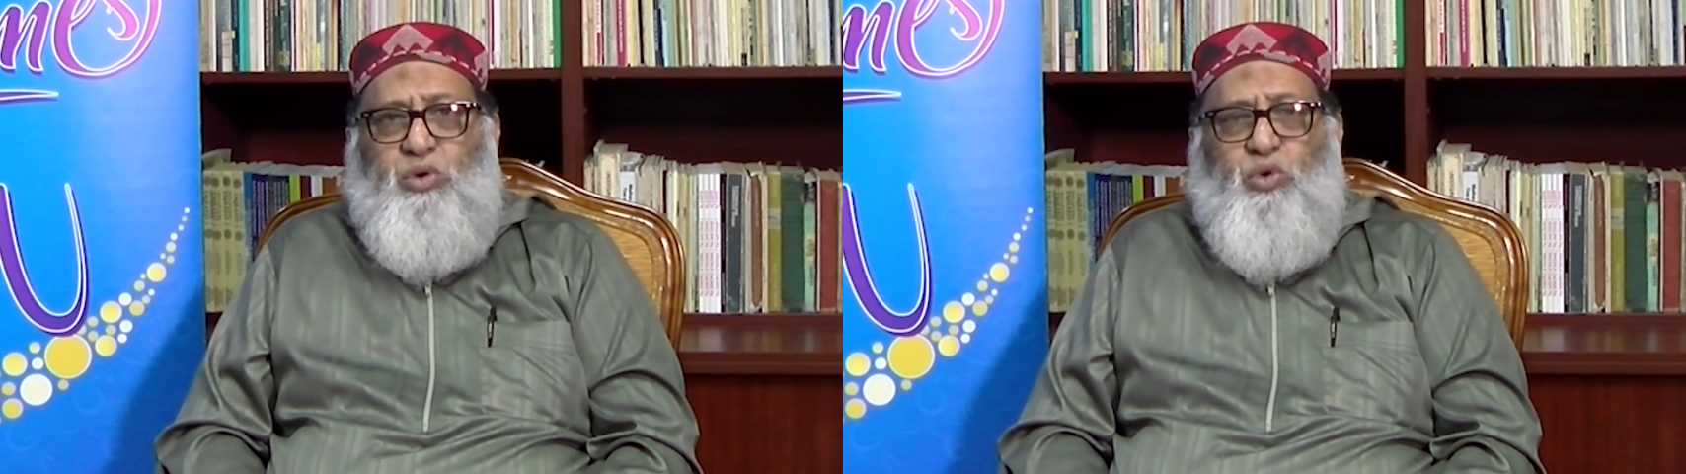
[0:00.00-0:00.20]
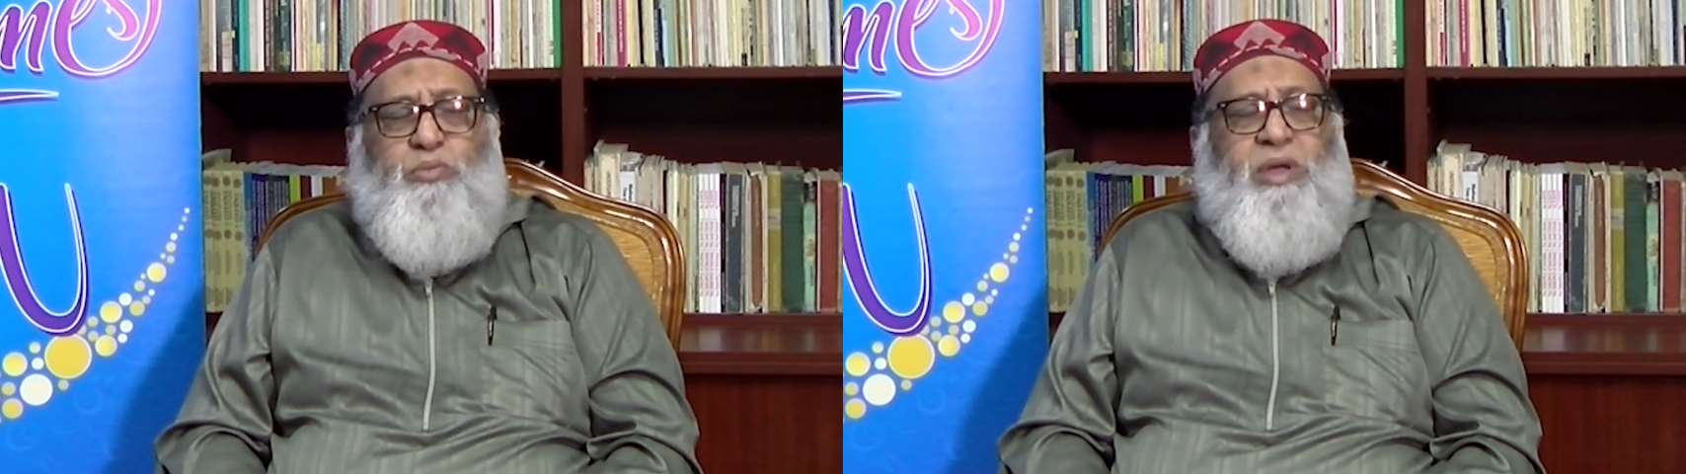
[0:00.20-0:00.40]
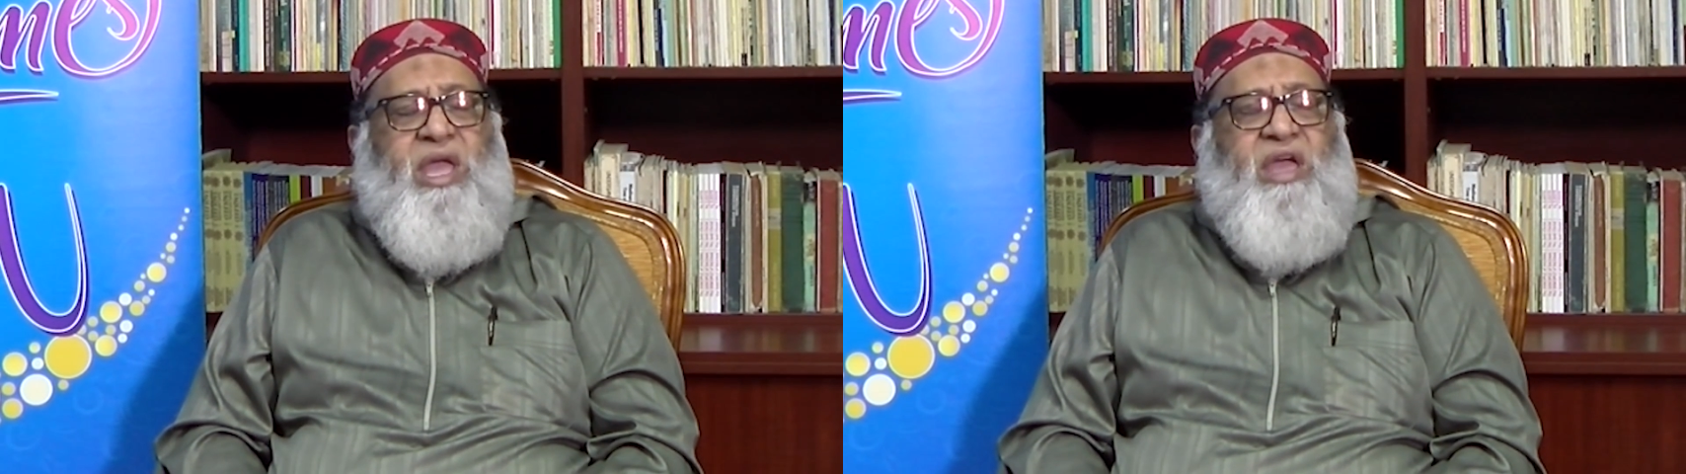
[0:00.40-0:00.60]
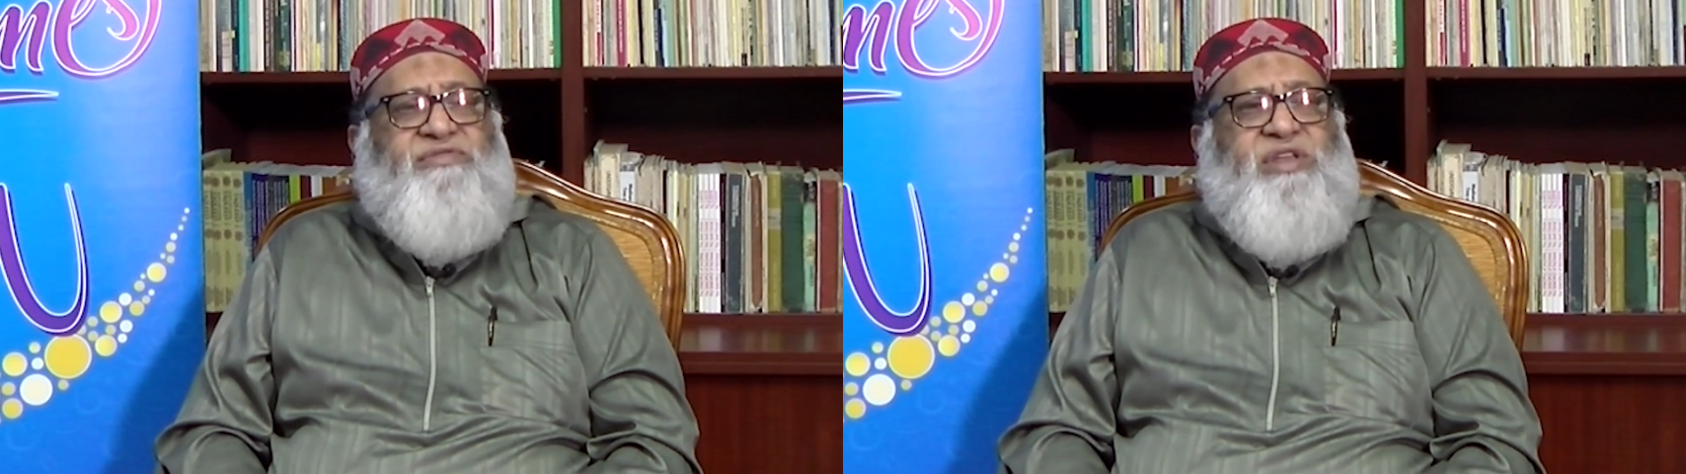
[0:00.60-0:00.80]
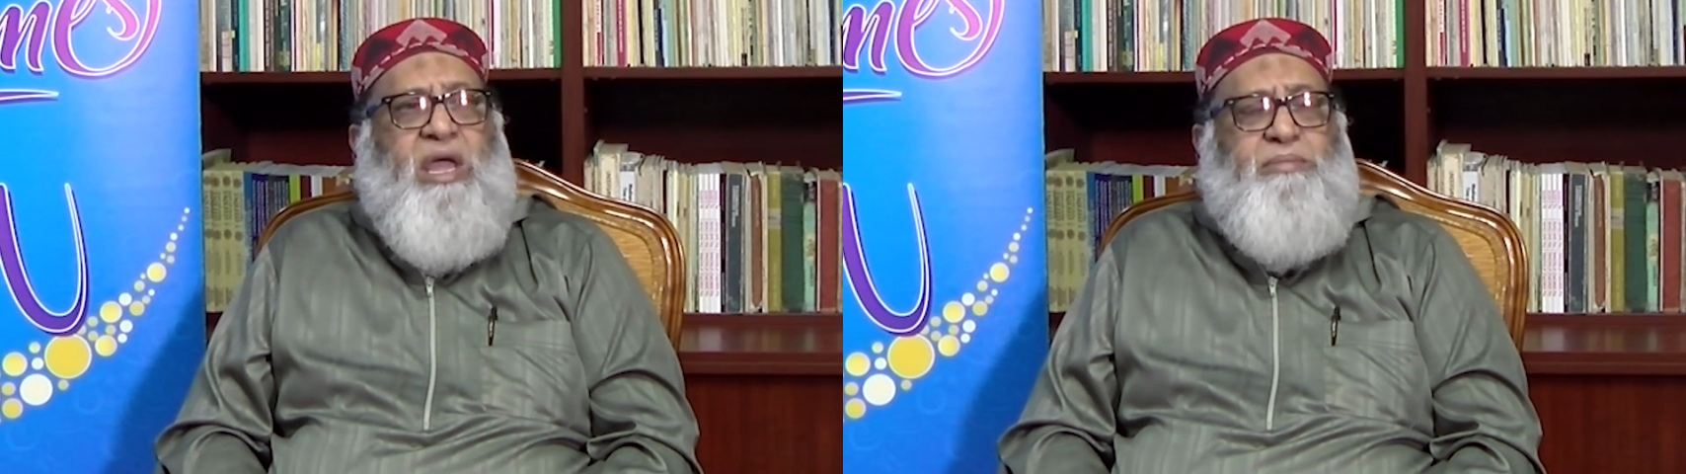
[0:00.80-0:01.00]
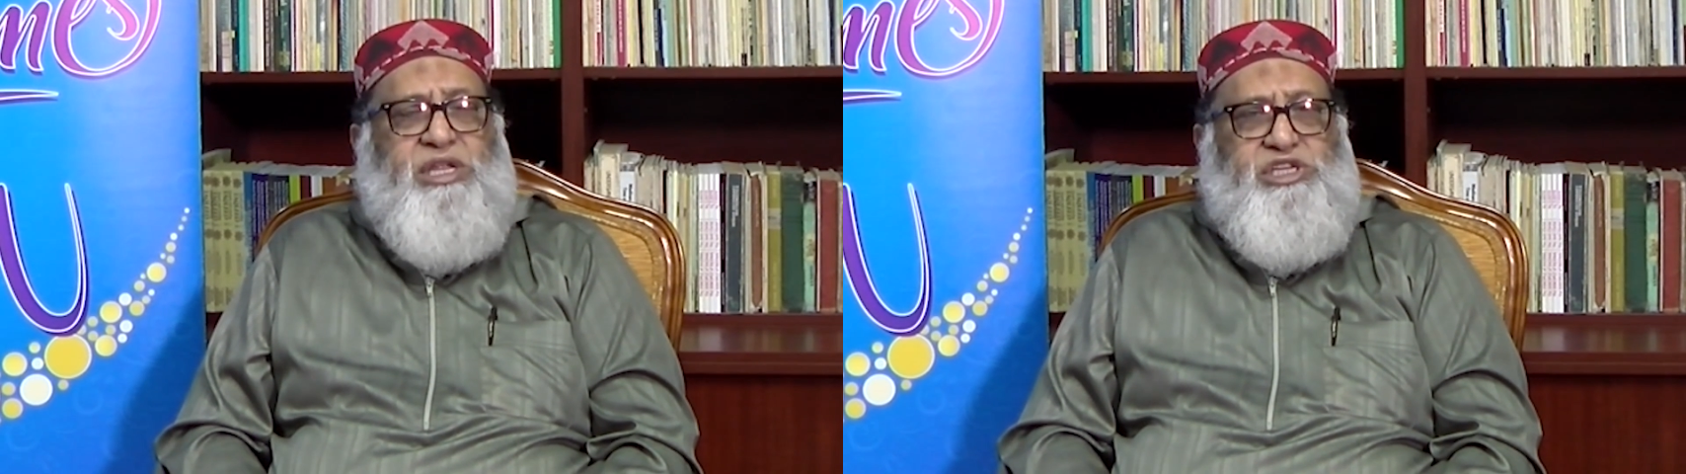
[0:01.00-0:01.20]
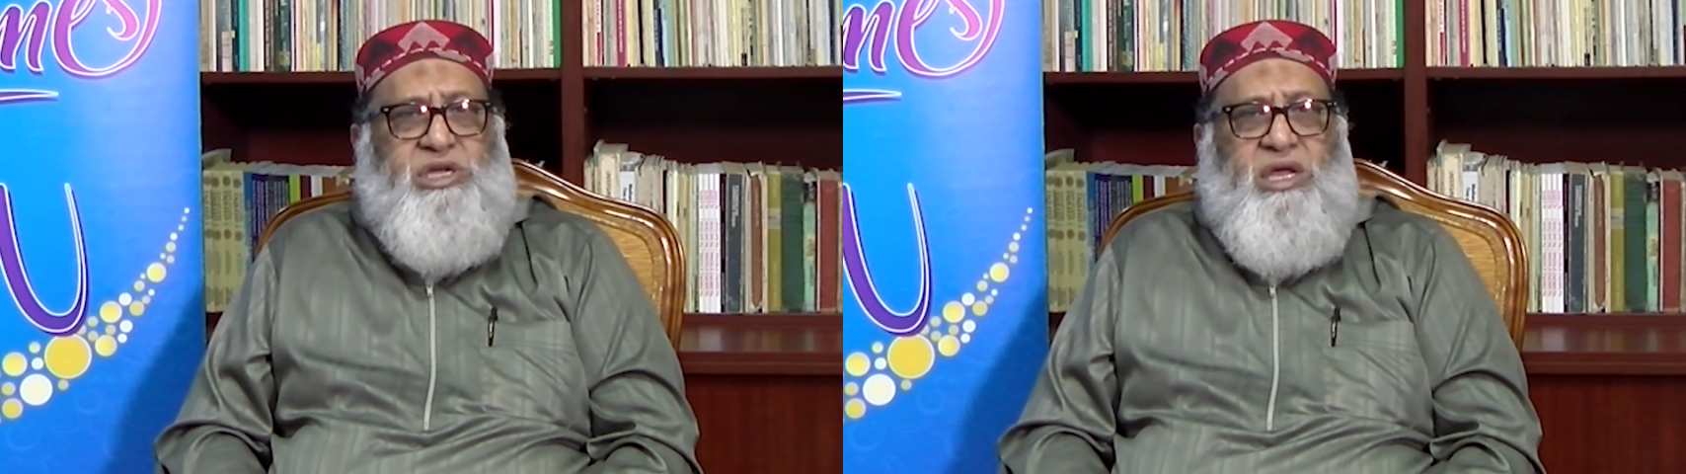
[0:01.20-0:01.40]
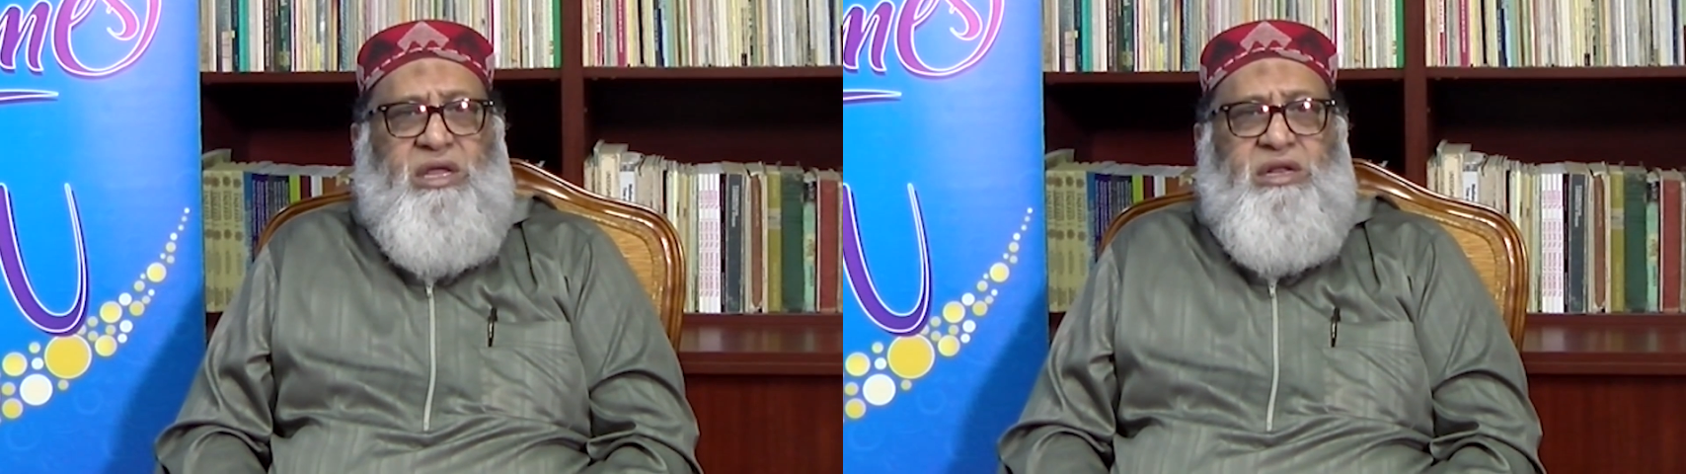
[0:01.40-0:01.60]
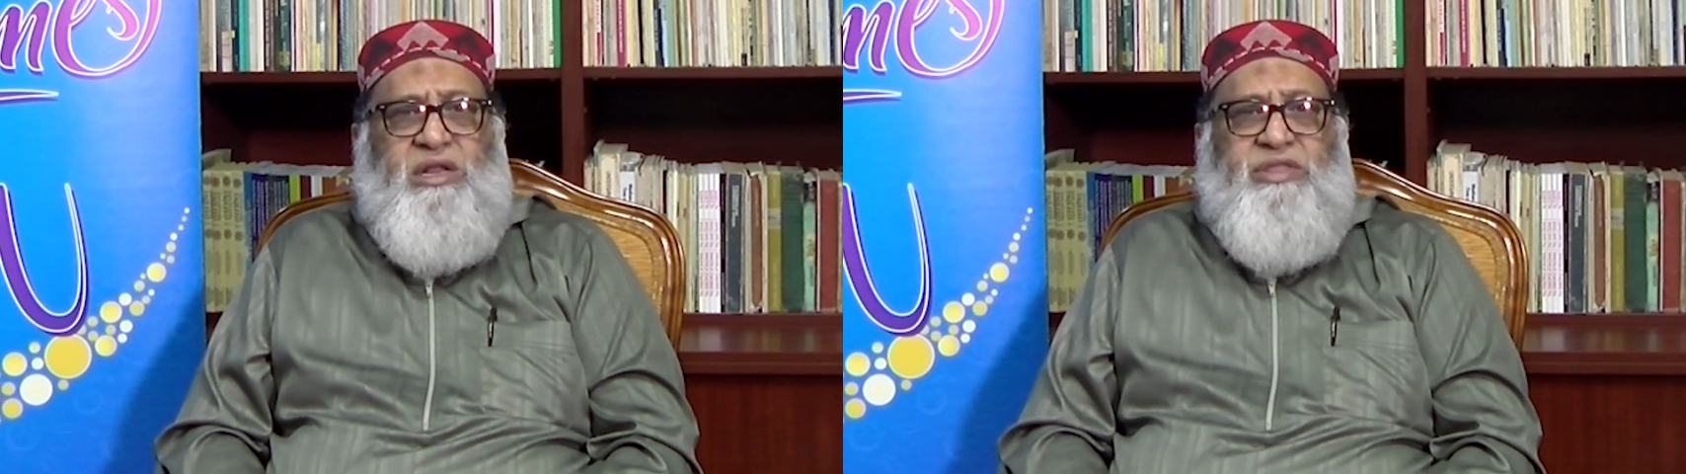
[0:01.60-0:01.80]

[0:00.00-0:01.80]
who may have dementia,